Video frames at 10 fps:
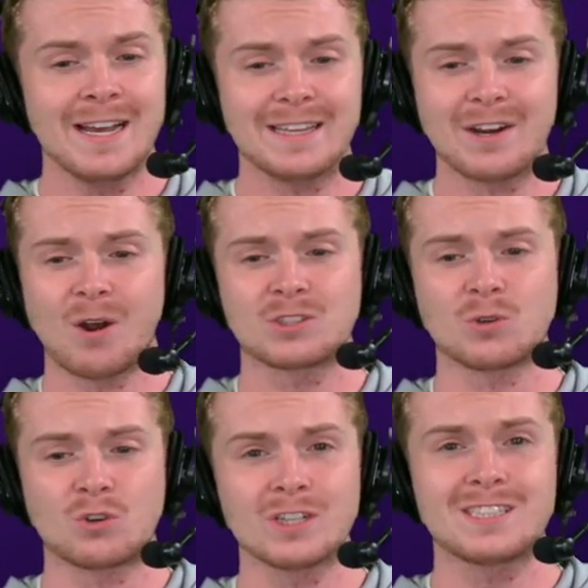Then also,
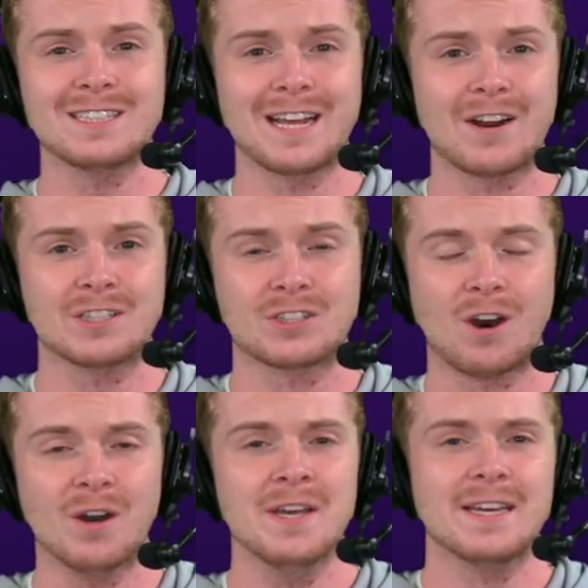Christian
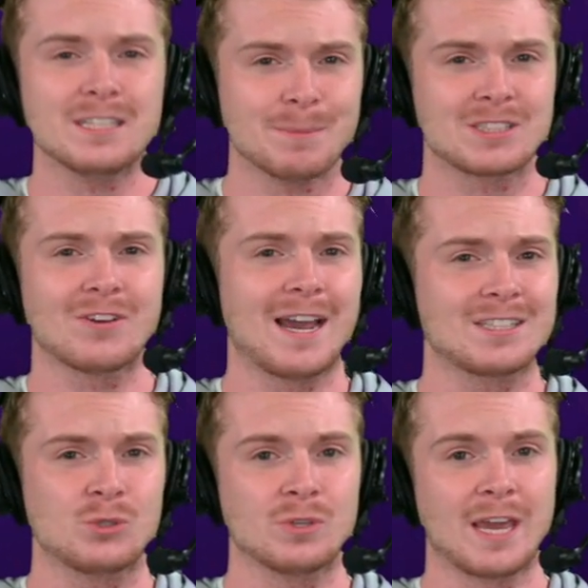Darrisaw, he's missed the last
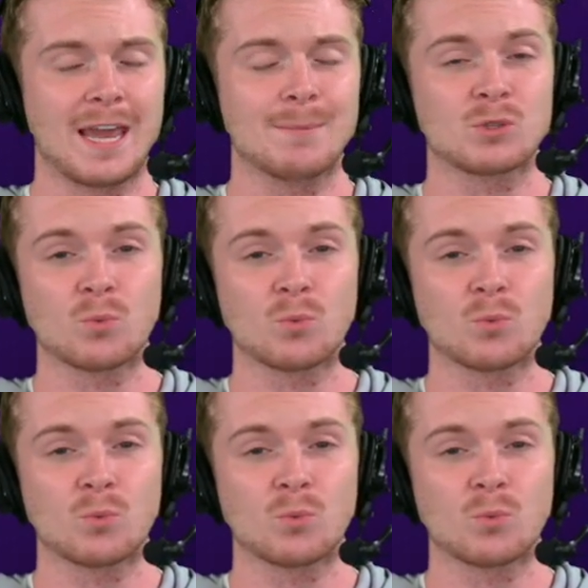two games